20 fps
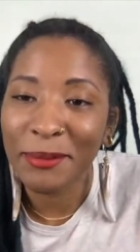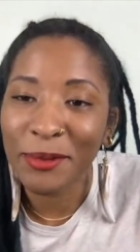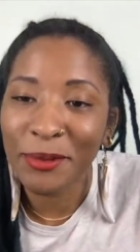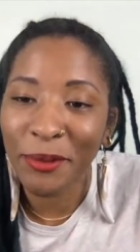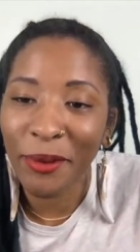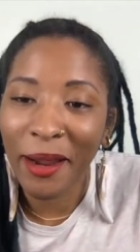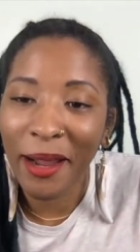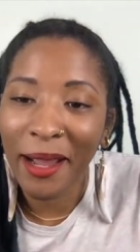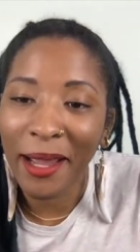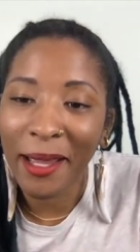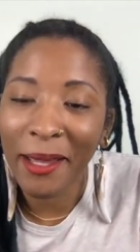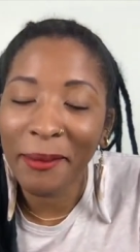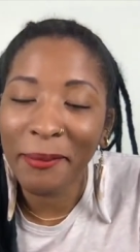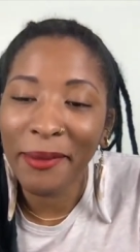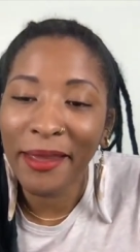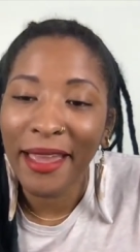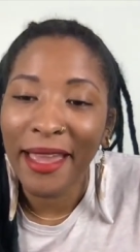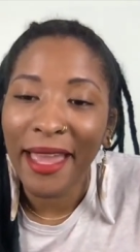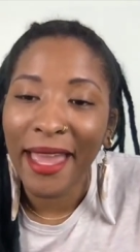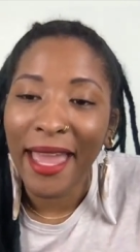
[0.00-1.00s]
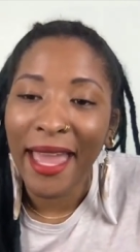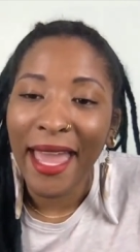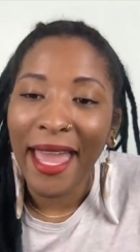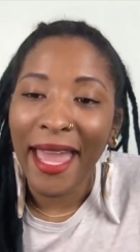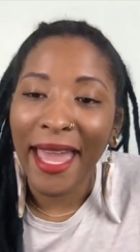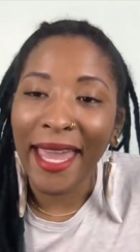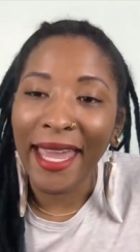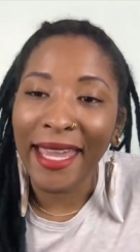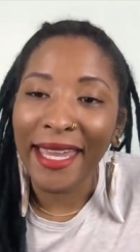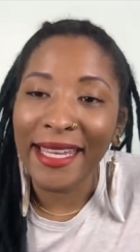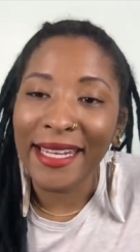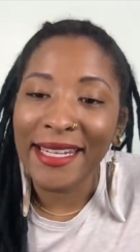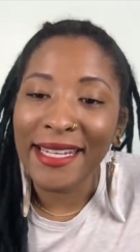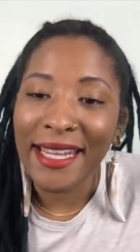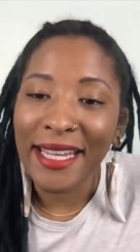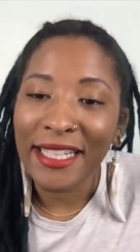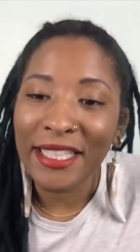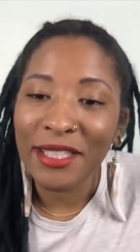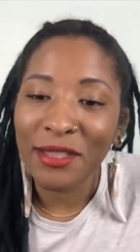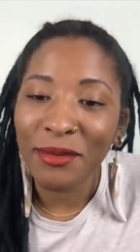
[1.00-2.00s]
subscribe and
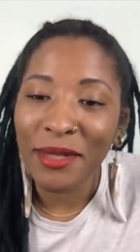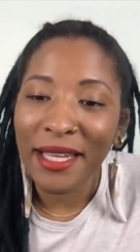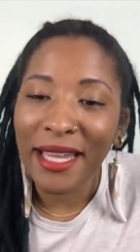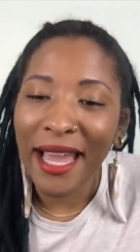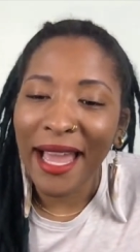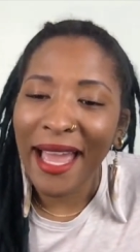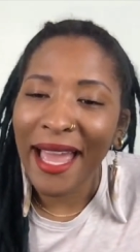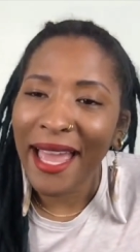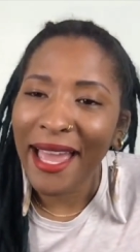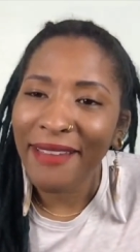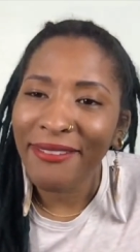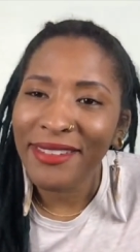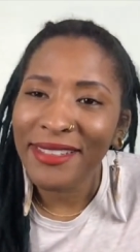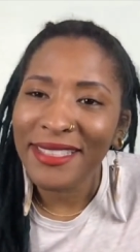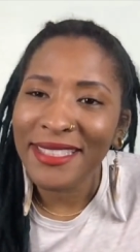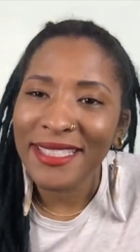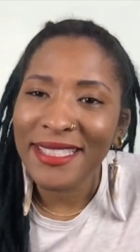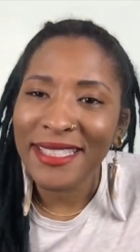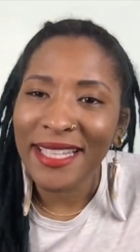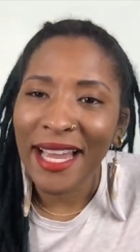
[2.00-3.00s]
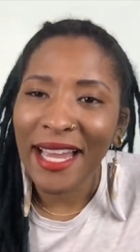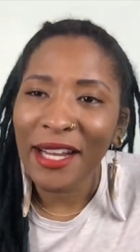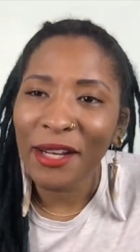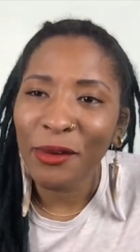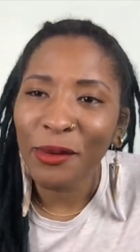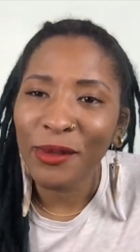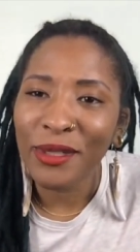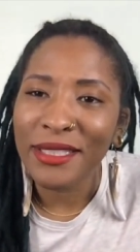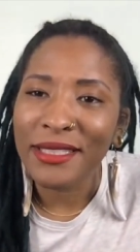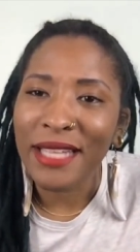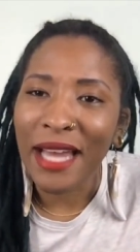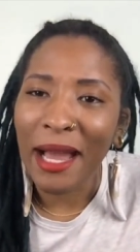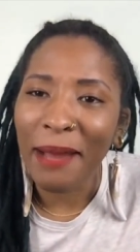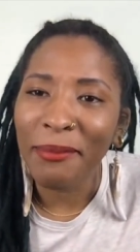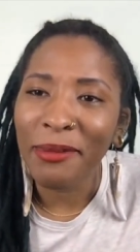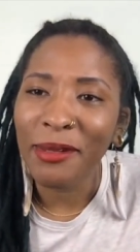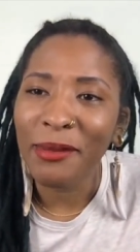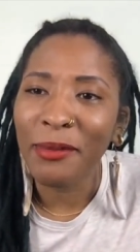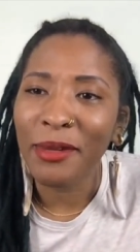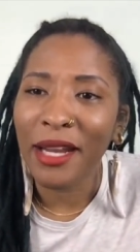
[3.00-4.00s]
next week, I haven't decided on the
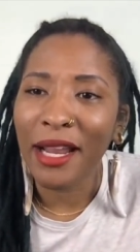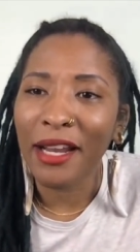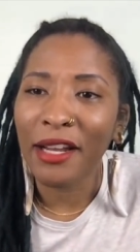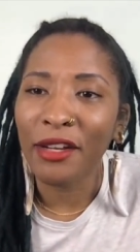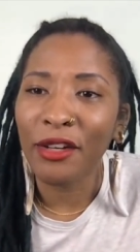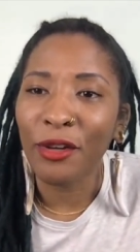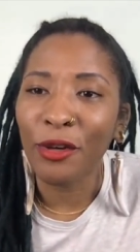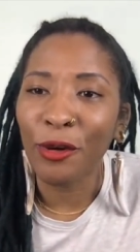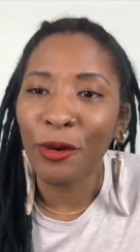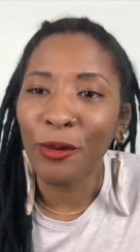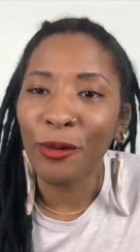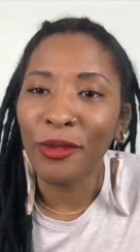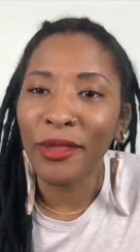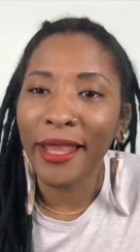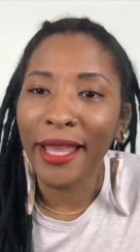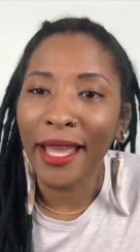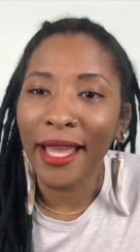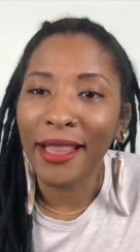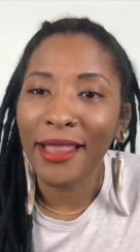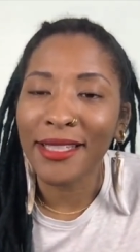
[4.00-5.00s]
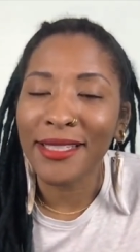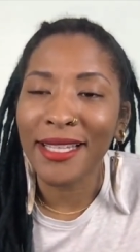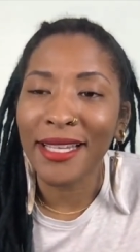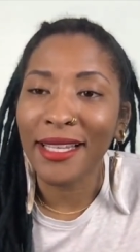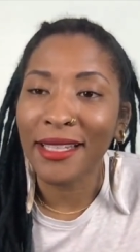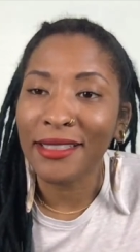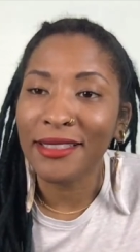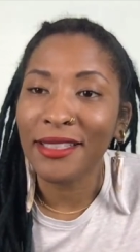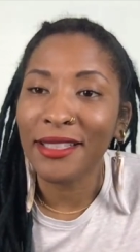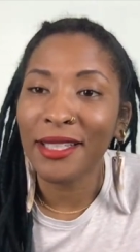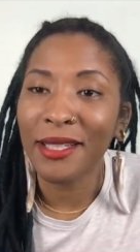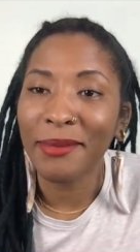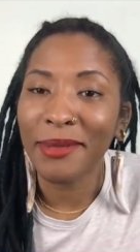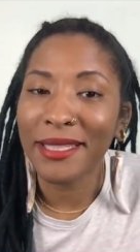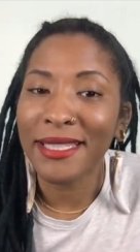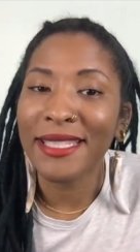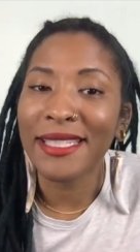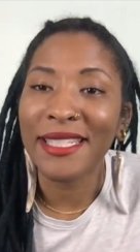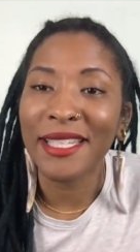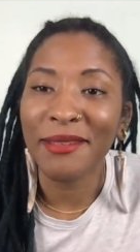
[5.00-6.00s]
topic, but I know that the Text Club
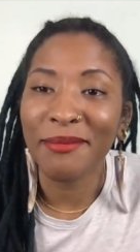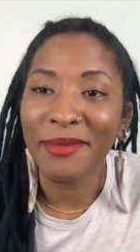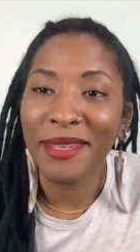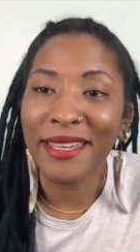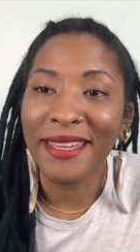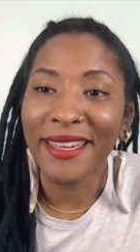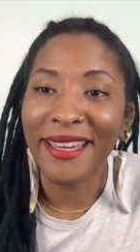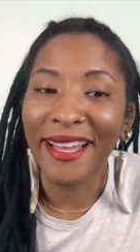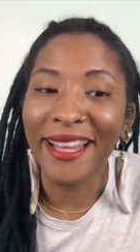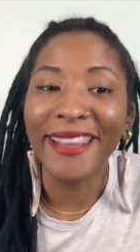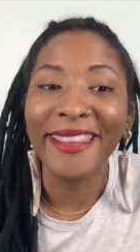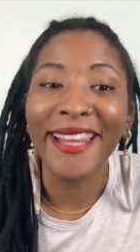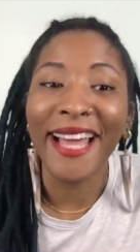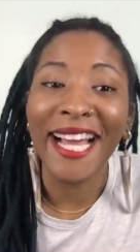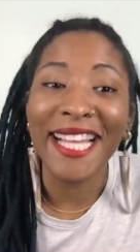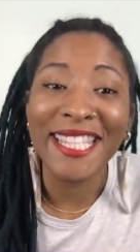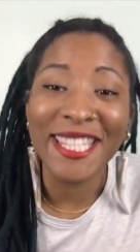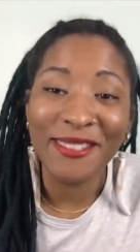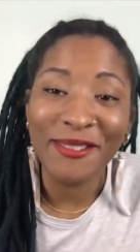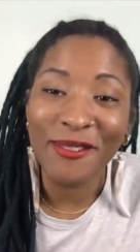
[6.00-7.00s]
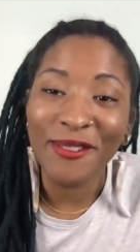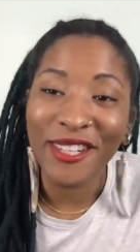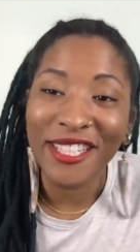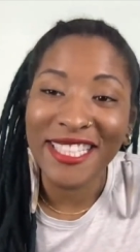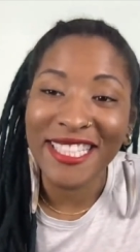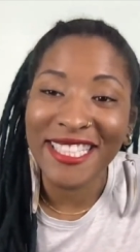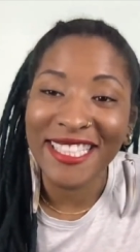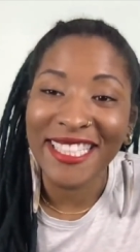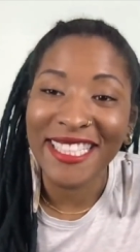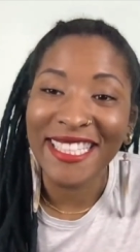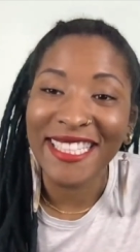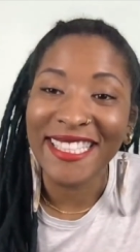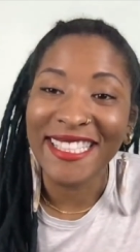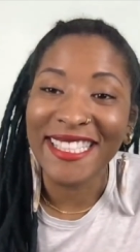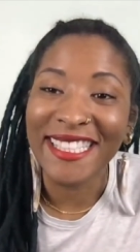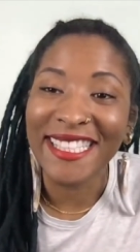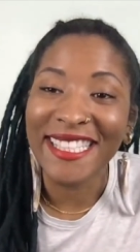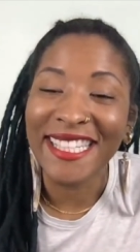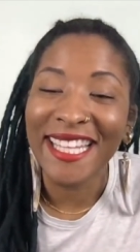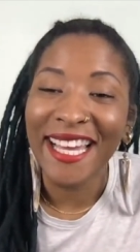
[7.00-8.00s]
has sent me lots of
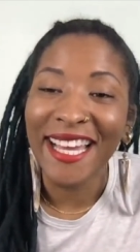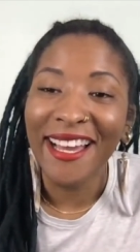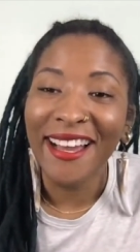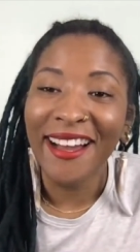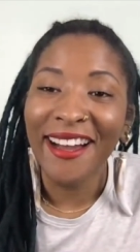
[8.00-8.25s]
questions